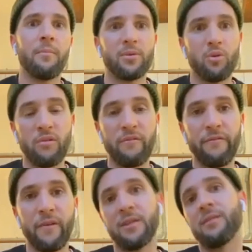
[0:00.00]
sort of
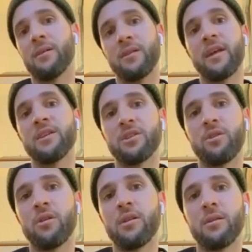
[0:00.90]
attention
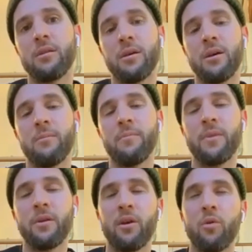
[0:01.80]
on it,
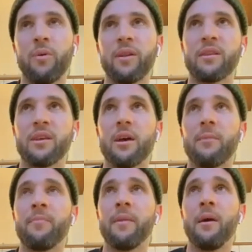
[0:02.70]
you know. But
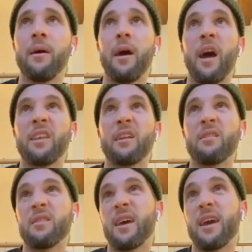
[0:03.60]
at the end of
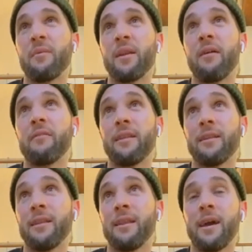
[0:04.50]
the day, I mean,
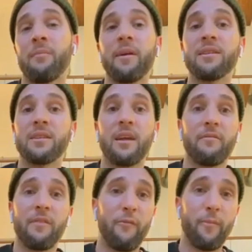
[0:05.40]
like I mentioned,
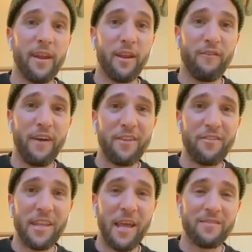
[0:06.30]
I've played over
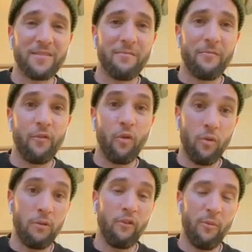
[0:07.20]
100 times
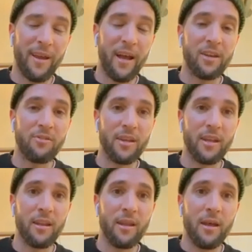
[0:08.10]
for my country,
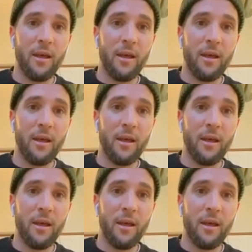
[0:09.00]
and